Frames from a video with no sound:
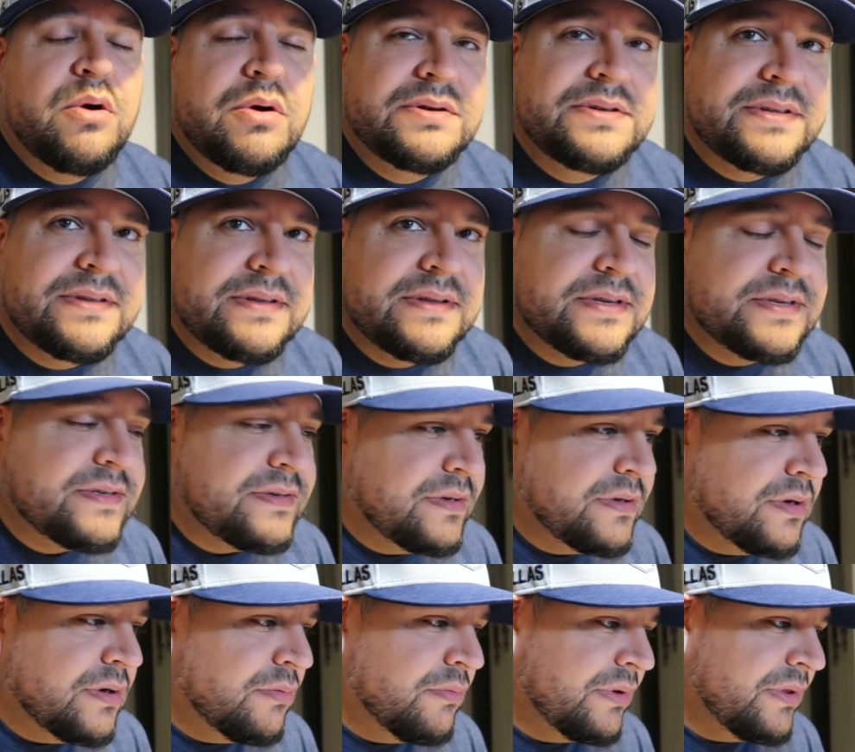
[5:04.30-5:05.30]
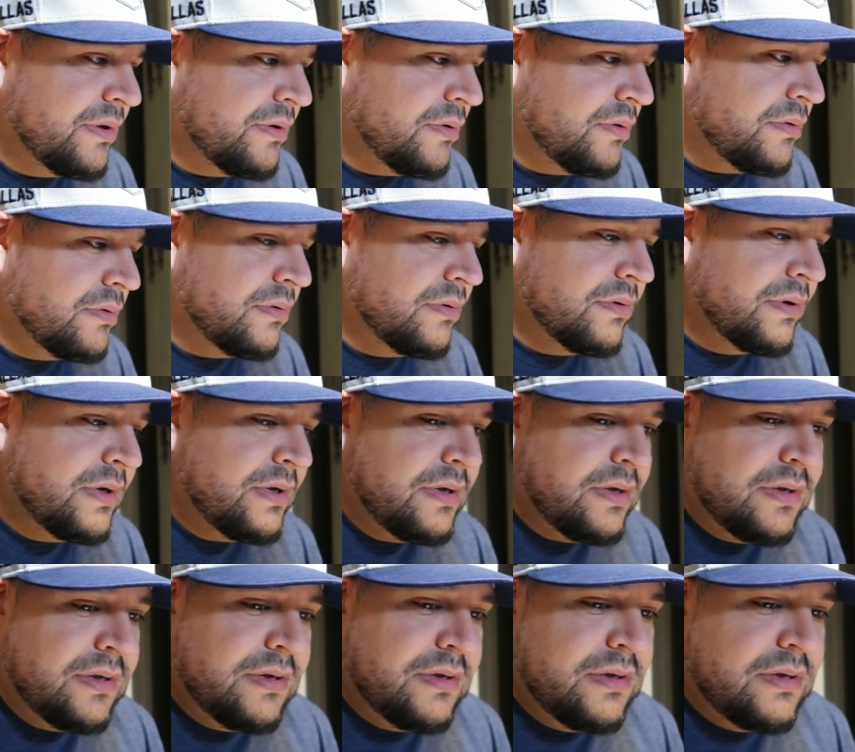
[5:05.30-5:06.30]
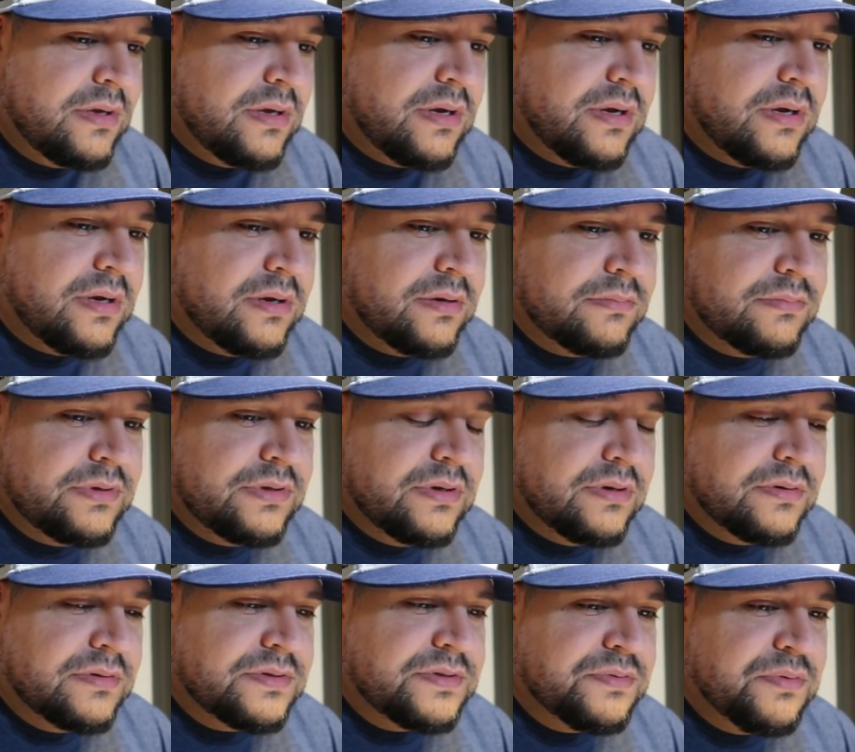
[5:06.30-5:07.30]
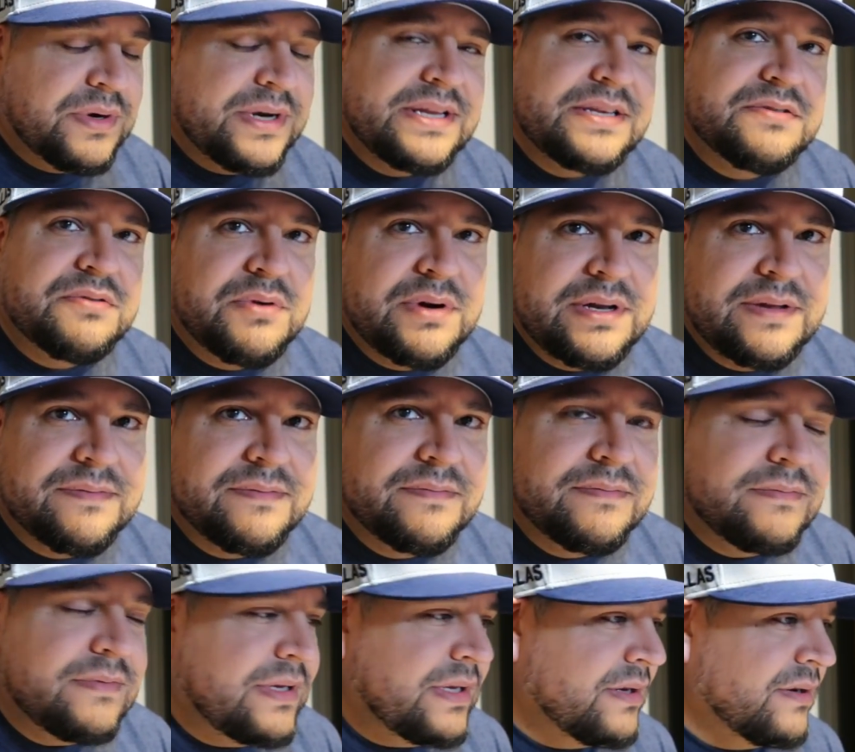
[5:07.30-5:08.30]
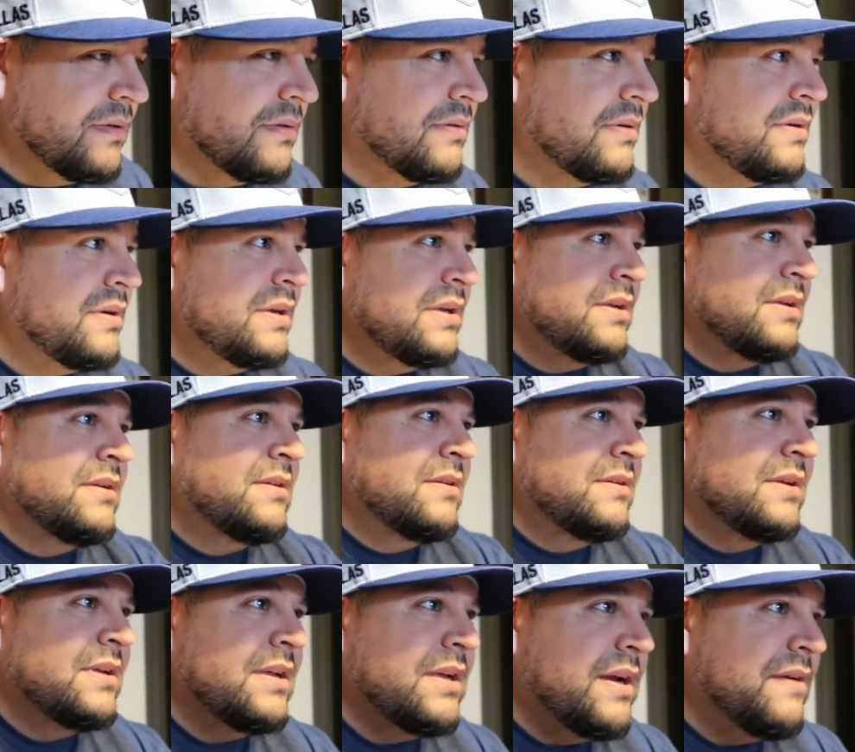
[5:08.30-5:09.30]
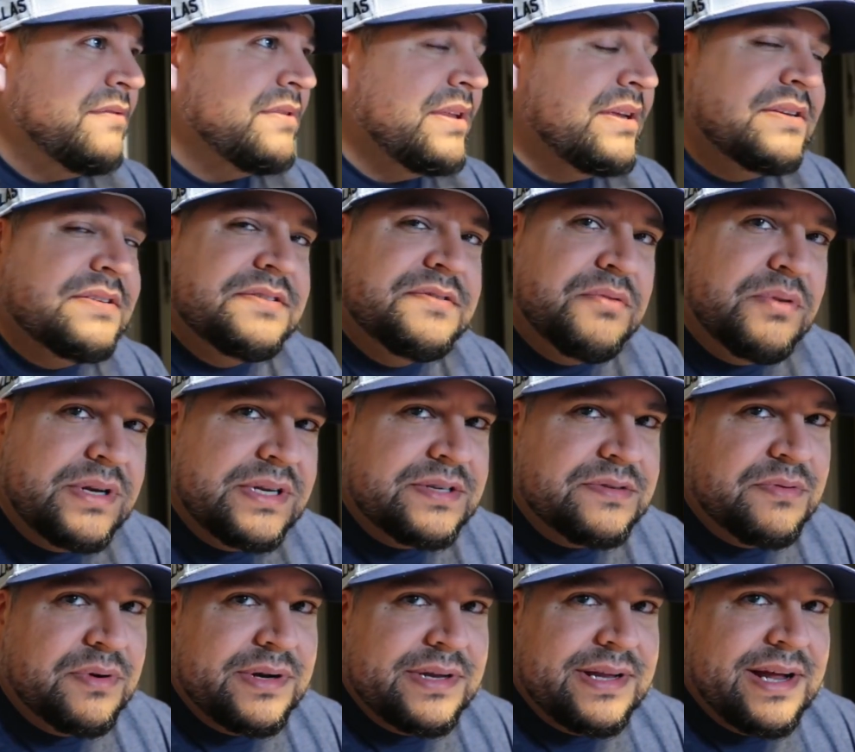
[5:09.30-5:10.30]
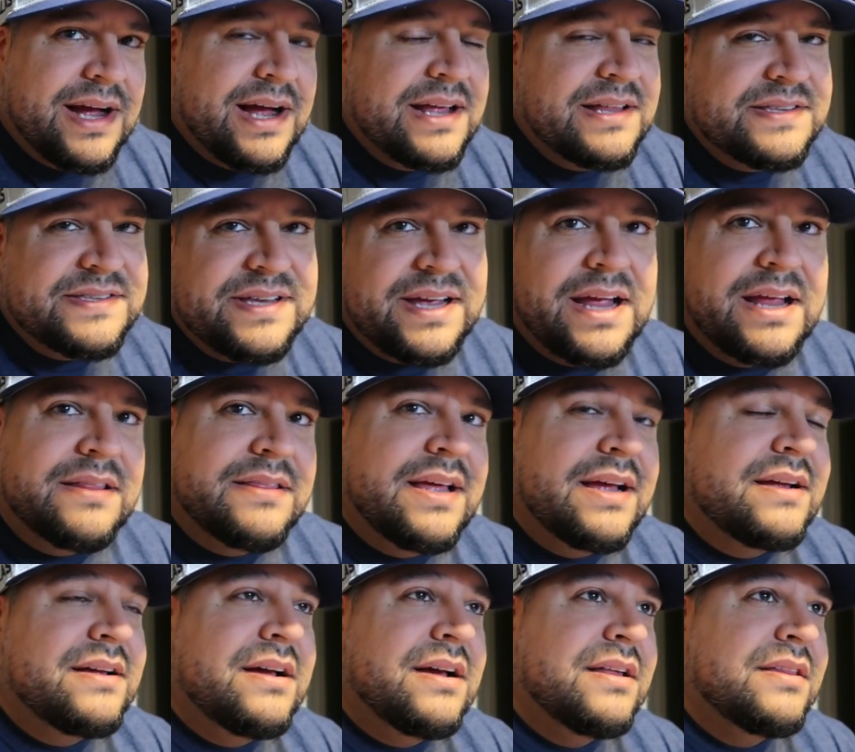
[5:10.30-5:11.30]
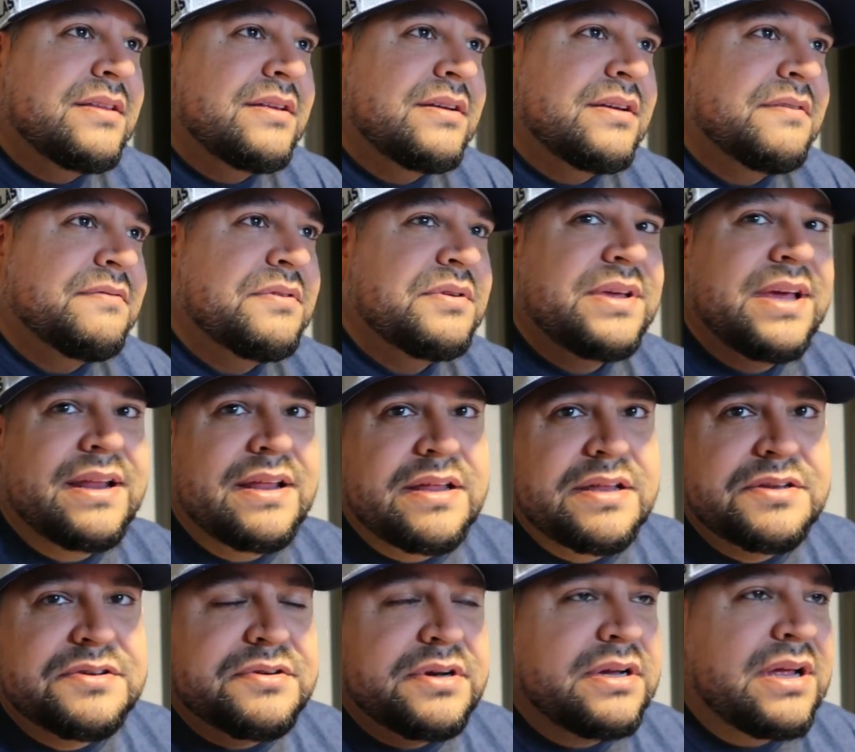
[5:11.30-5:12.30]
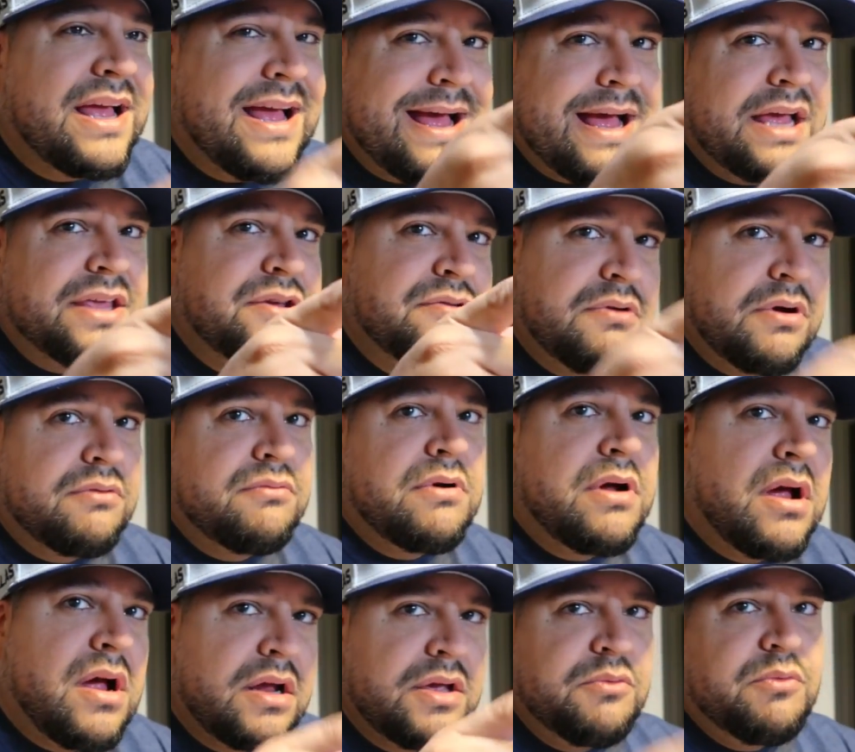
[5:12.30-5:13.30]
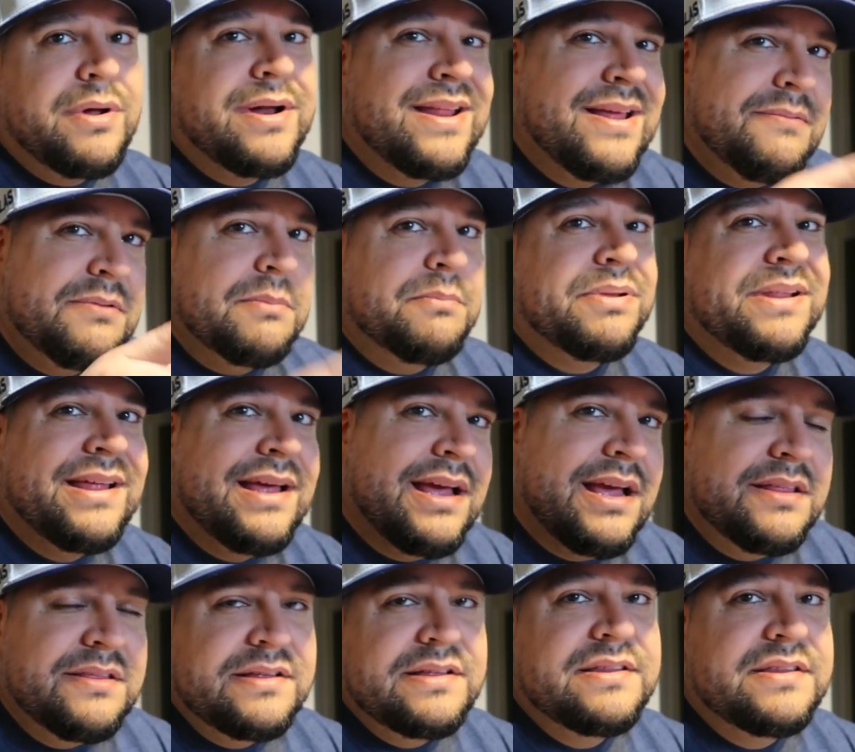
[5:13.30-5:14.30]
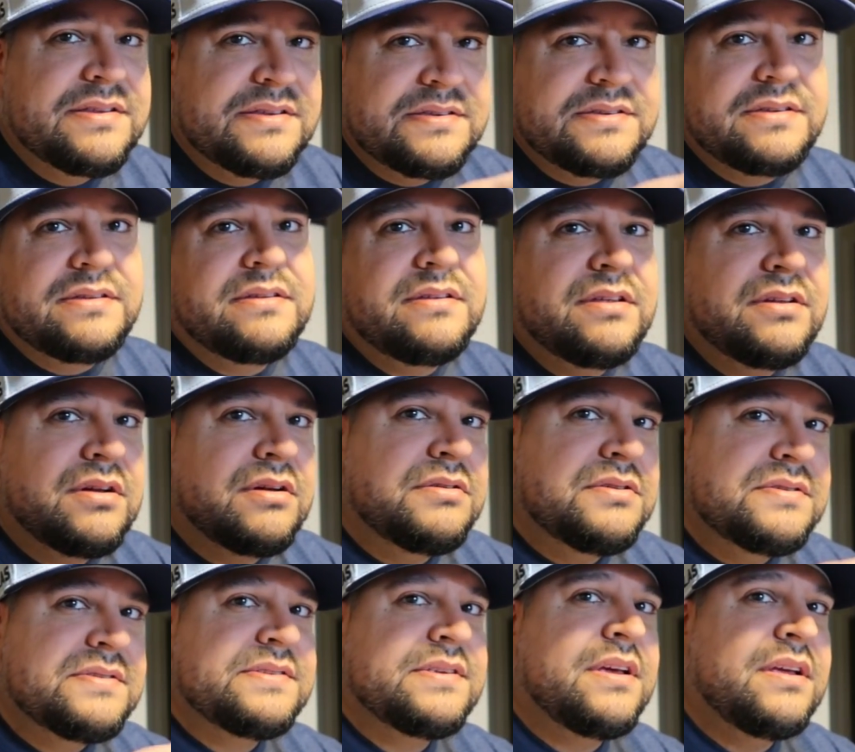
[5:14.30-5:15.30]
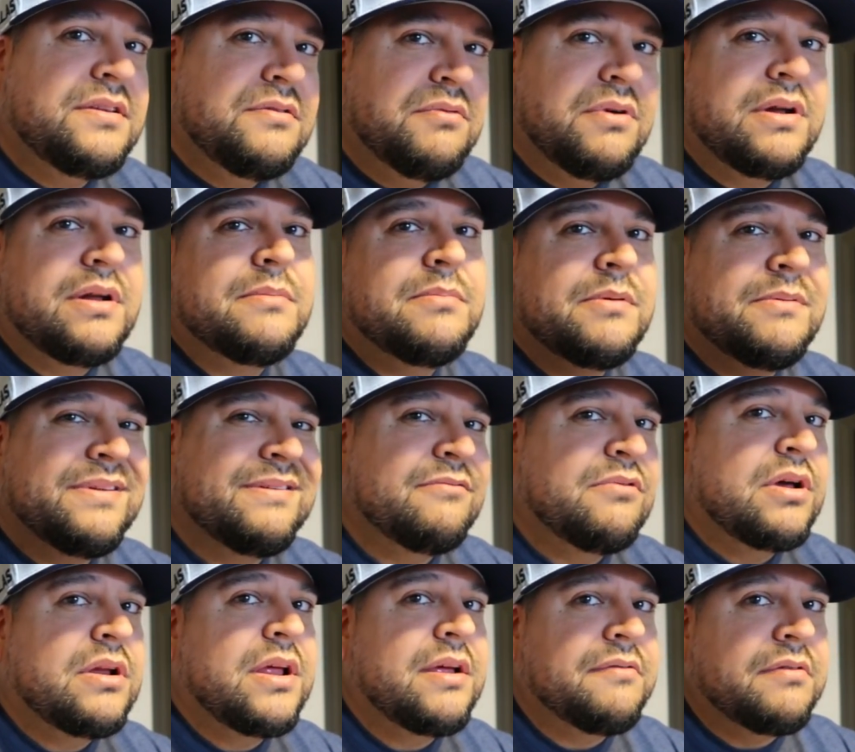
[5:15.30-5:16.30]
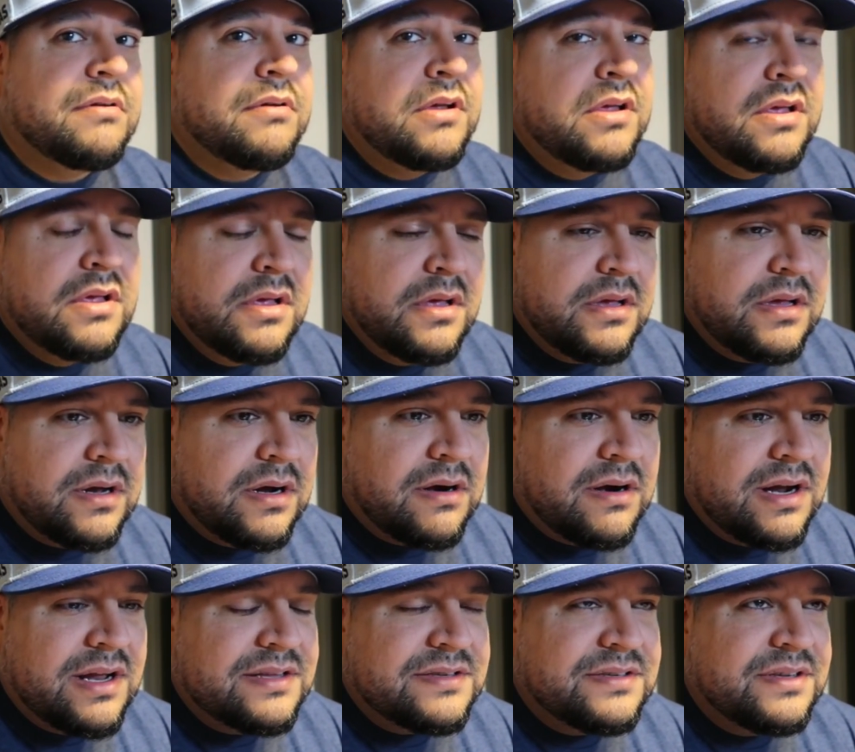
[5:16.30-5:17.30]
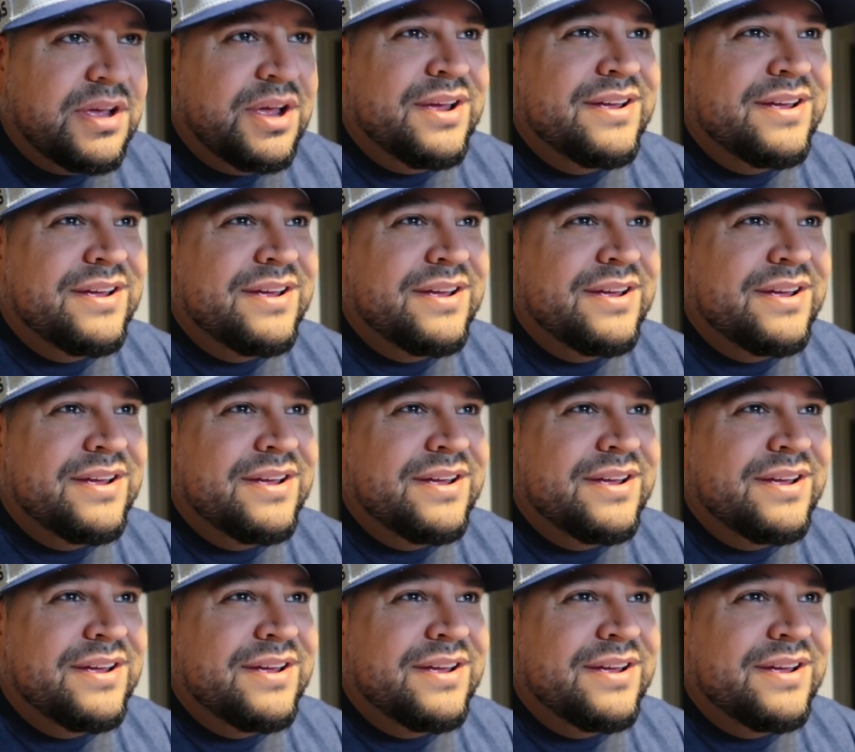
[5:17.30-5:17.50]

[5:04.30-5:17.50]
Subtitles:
go into this, you know, with the whole 2020, everything is 2020 hindsight and that kind of thing. If you get an injury, you were wrong. You wanted him to play. And then this is, you said you wanted him to play. Whatever. All right.